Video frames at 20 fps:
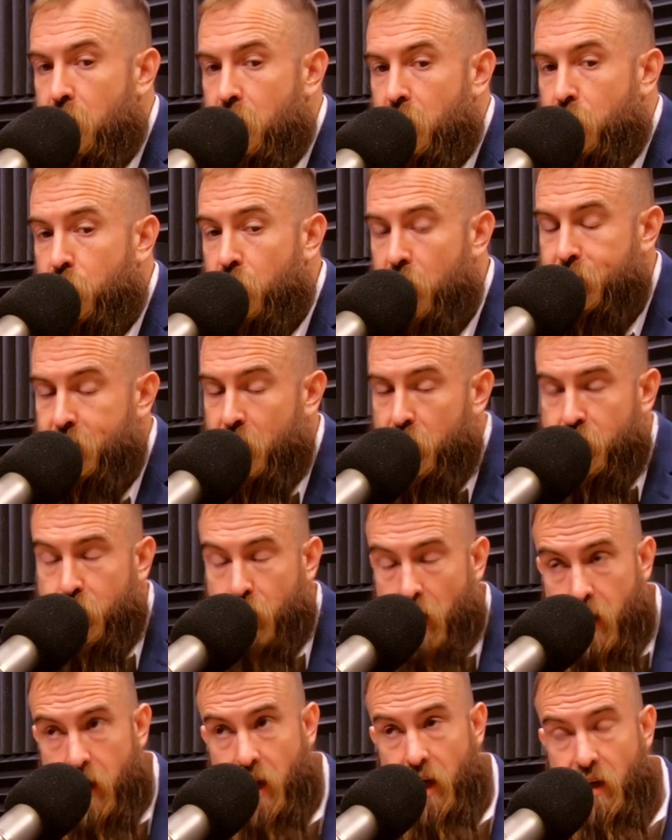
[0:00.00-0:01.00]
Crypto
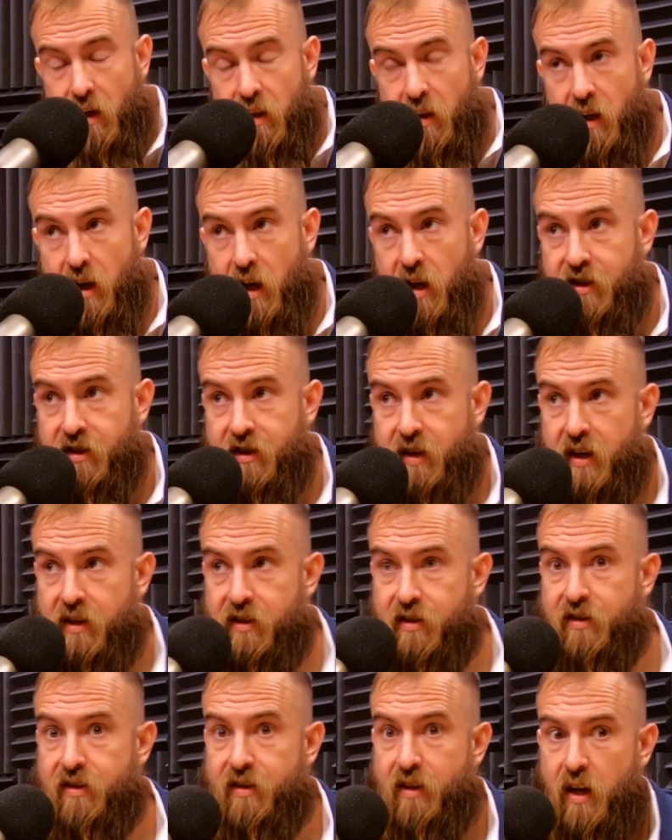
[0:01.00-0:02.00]
trading in the United
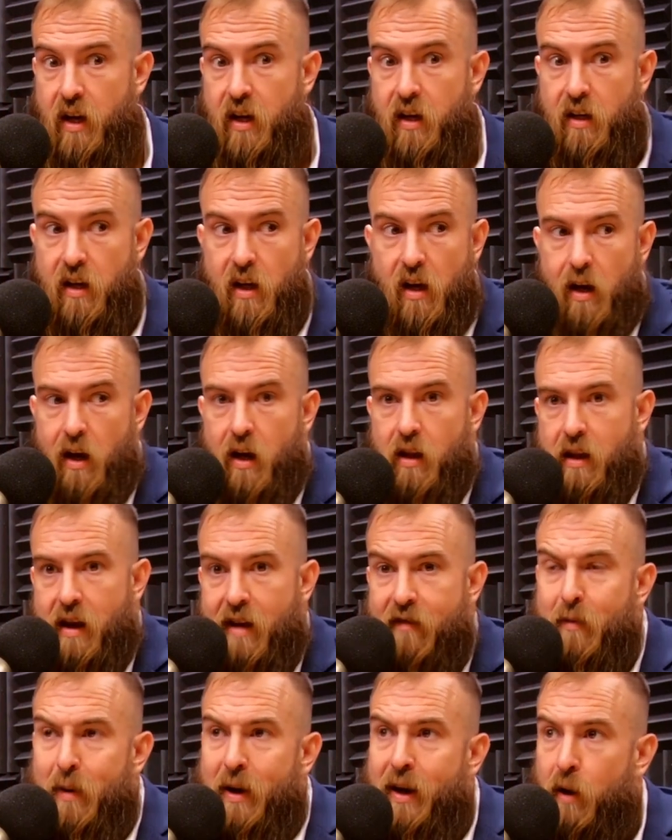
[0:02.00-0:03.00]
States is like
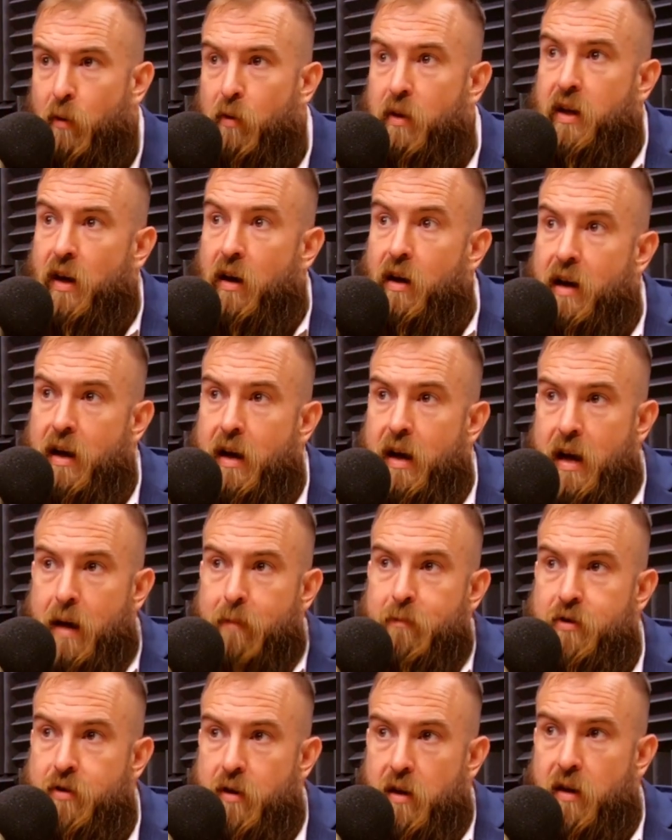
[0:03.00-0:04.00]
everybody got really
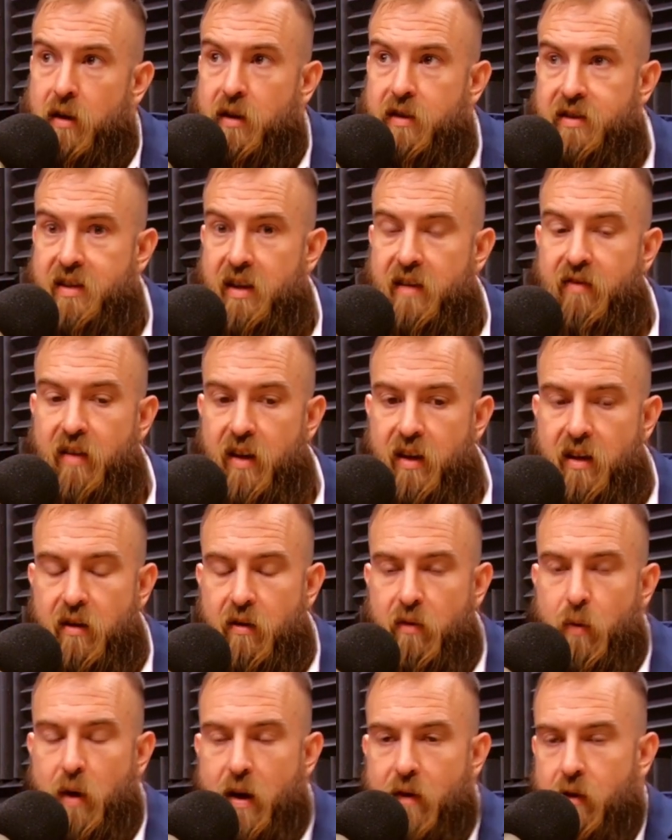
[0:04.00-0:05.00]
hamstrung because they've
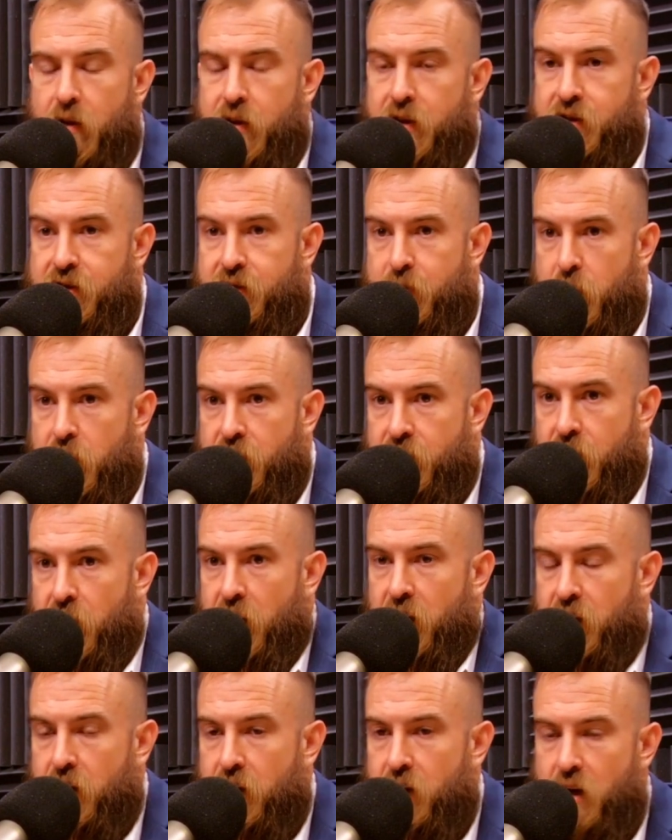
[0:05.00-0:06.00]
we have all these sort of
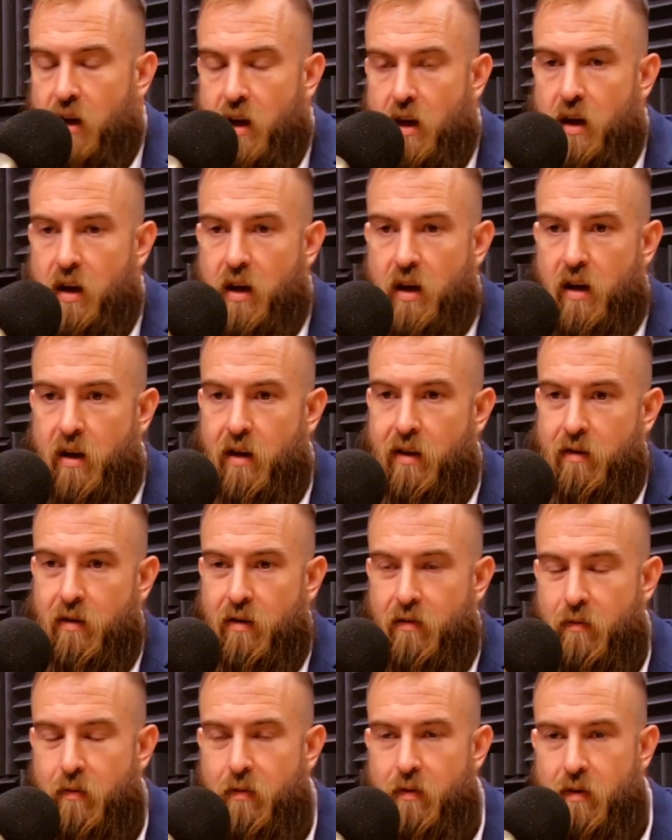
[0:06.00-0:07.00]
like
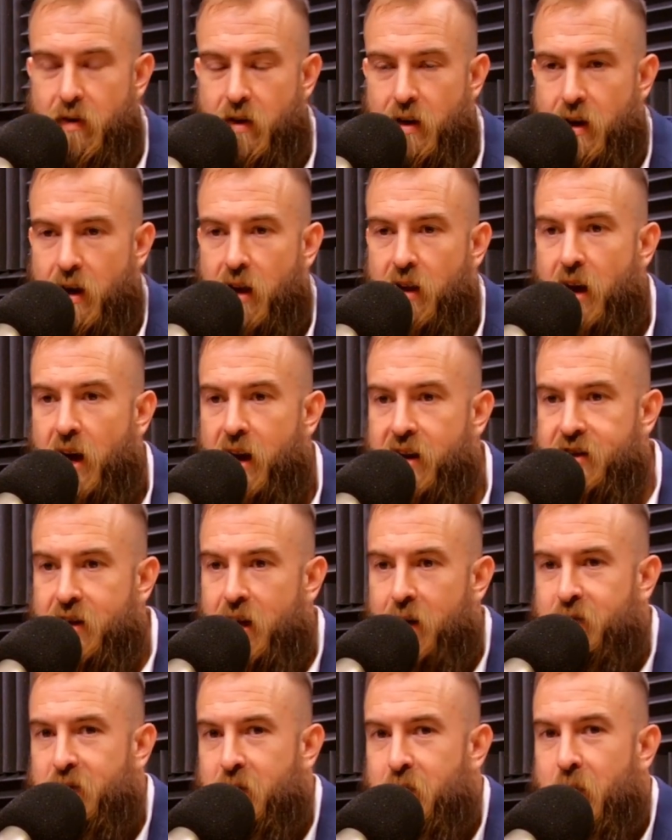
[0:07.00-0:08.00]
a lot of
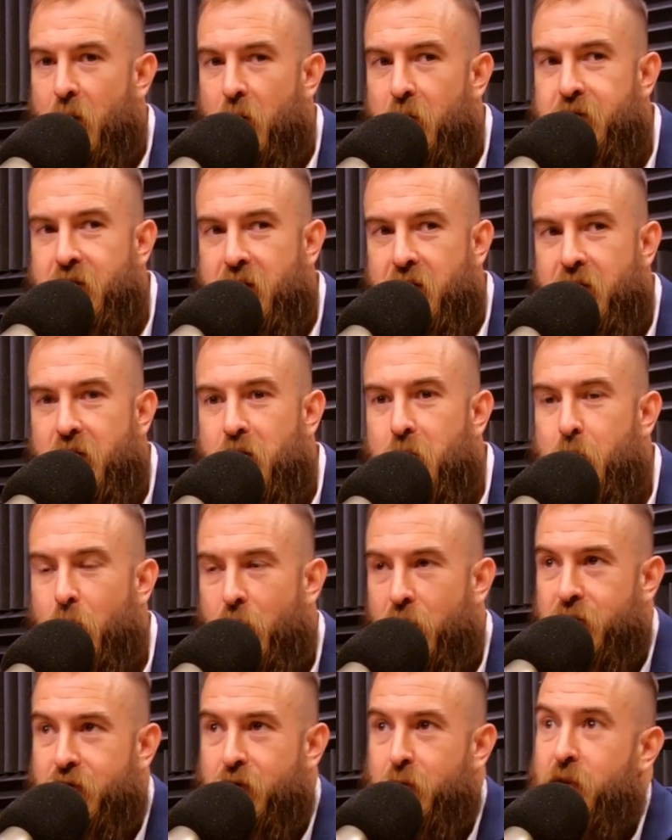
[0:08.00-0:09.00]
times opposing
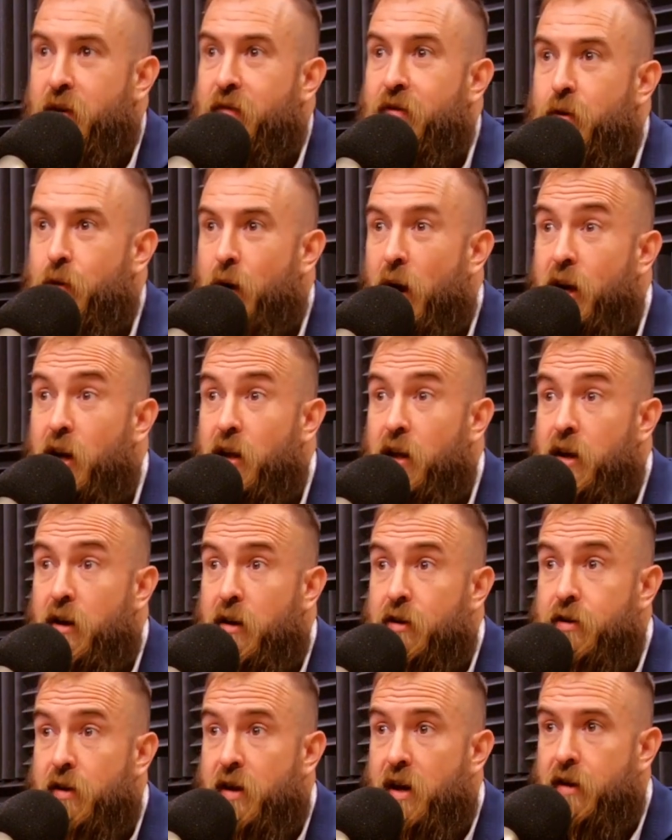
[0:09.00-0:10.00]
viewpoints from different
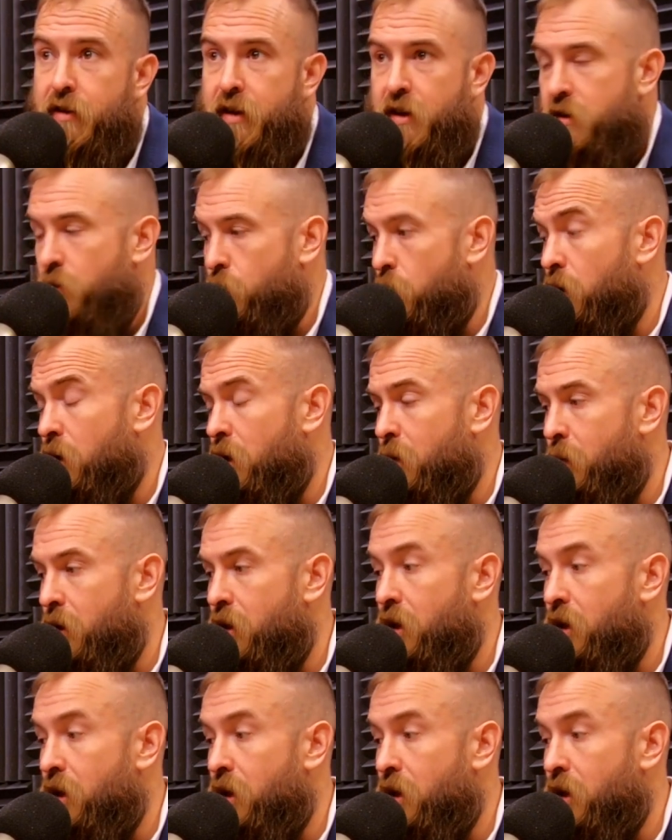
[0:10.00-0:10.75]
regulators on how things are working.